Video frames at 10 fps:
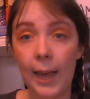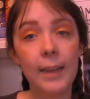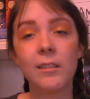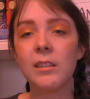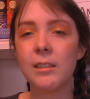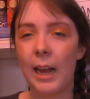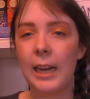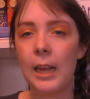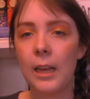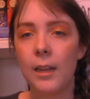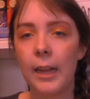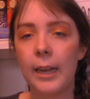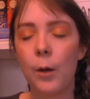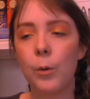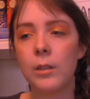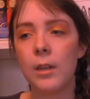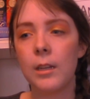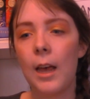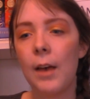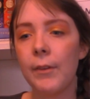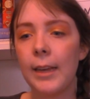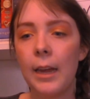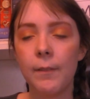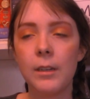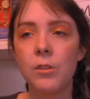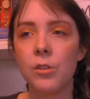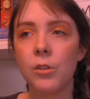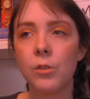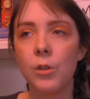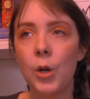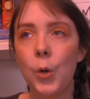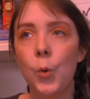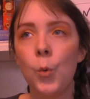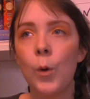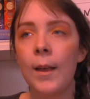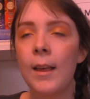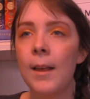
as excited and I want to have a character who